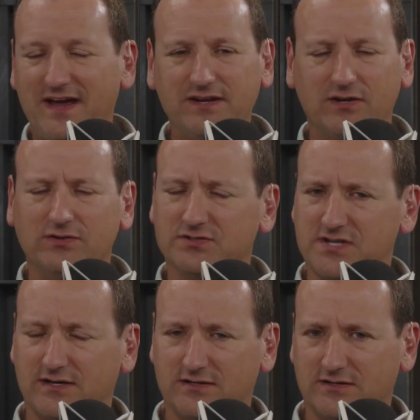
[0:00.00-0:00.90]
how do you is
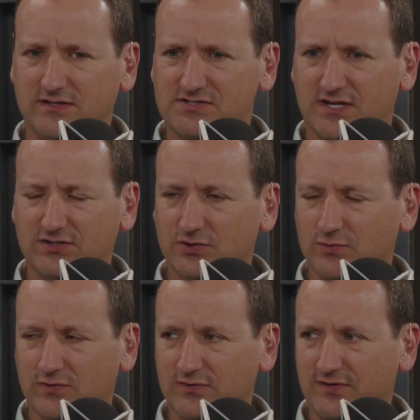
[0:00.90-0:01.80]
that is that
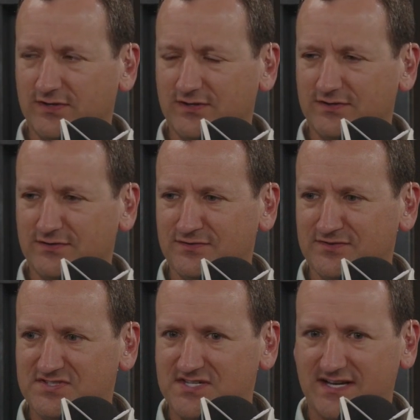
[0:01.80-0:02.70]
newer
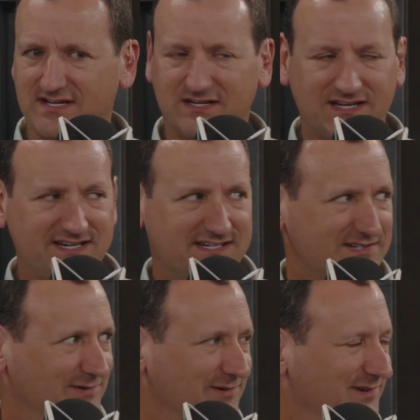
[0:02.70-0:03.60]
than Sand
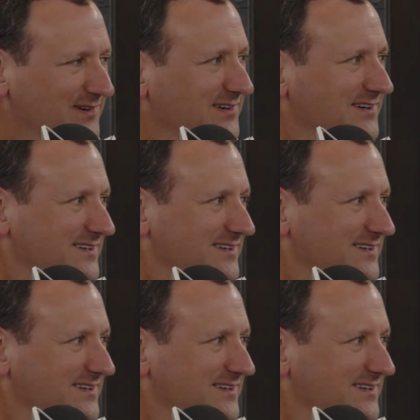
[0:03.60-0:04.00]
Lake was or Adolf